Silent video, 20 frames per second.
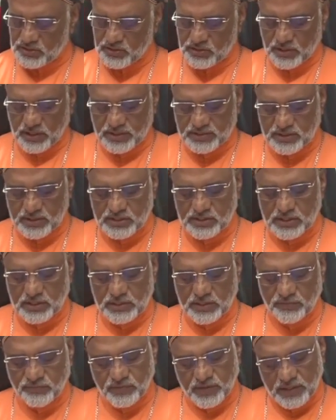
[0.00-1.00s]
as a
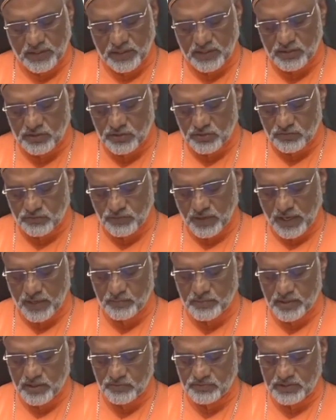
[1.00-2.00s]
significant family
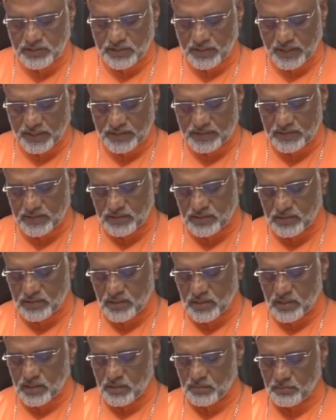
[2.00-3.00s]
of the greater
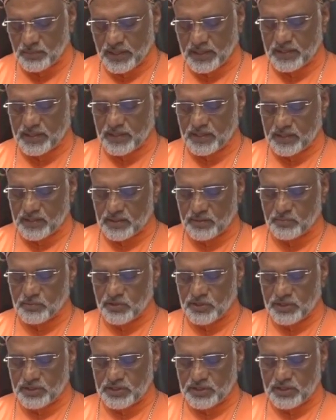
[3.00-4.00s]
Malankara
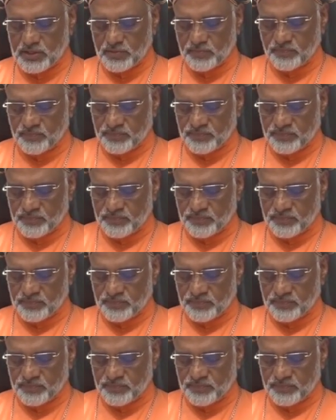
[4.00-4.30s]
community,